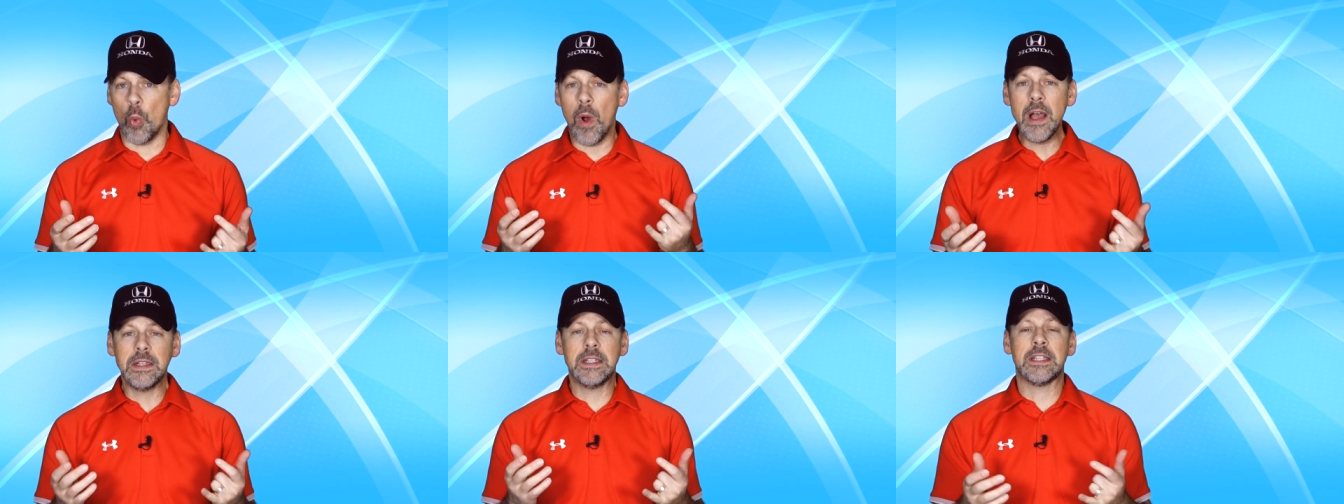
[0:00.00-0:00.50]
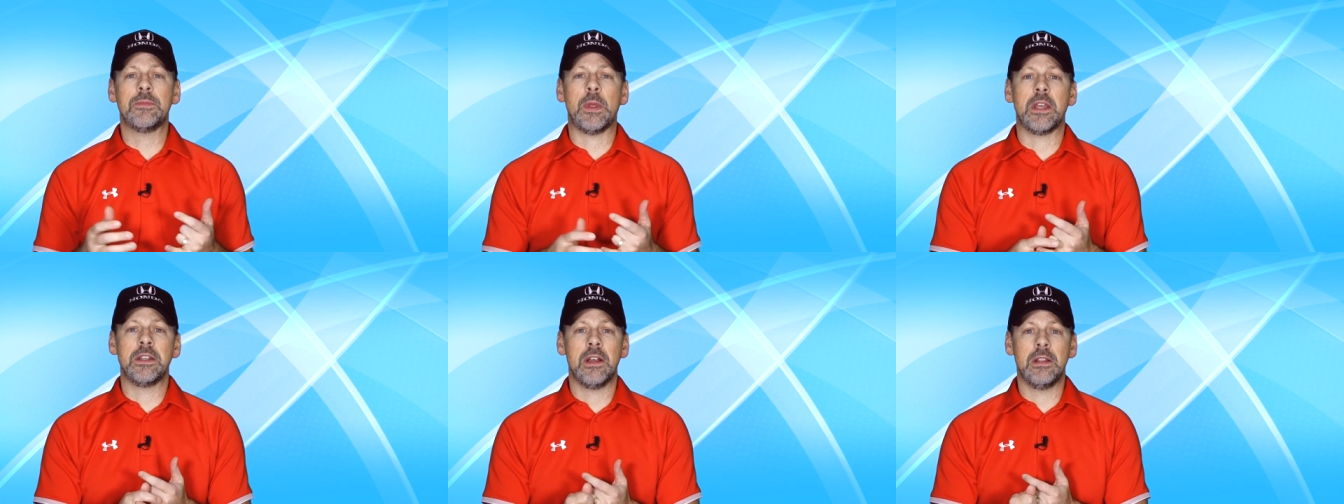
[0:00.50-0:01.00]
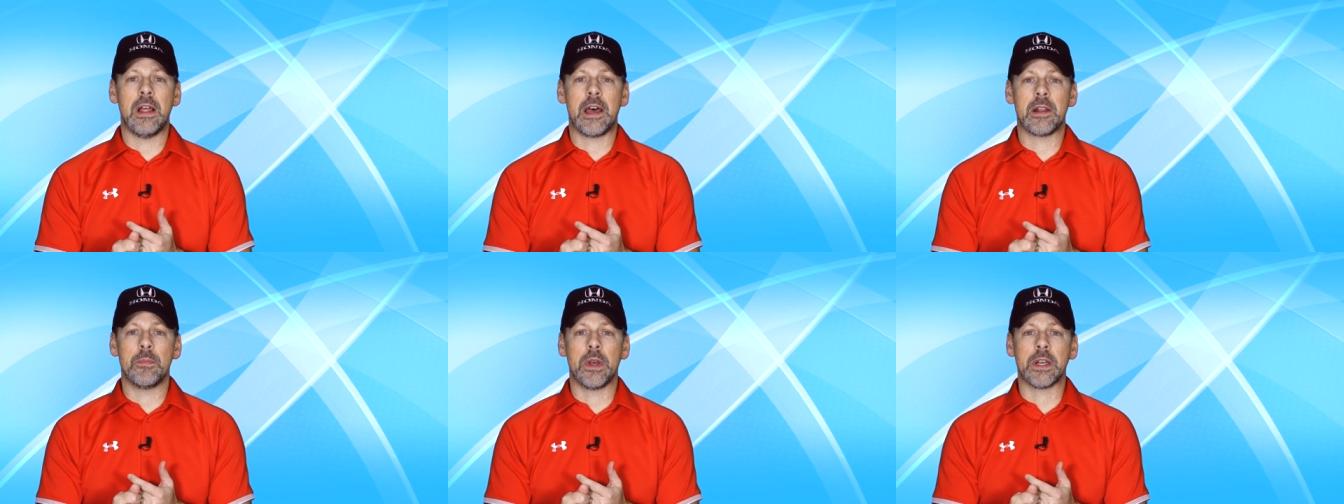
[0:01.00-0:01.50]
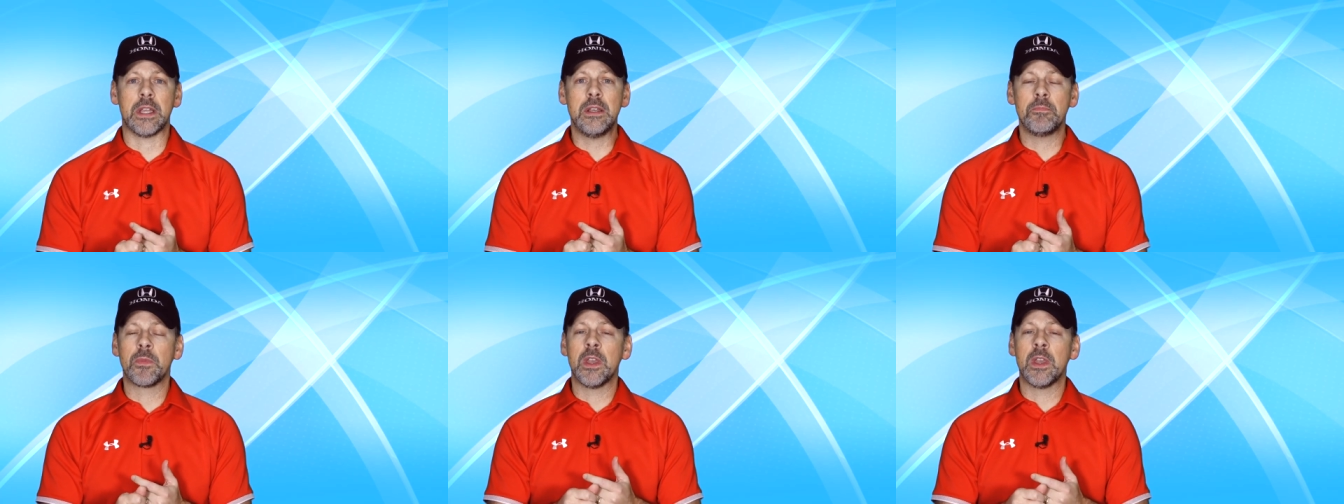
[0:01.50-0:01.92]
want to spend a lot of money,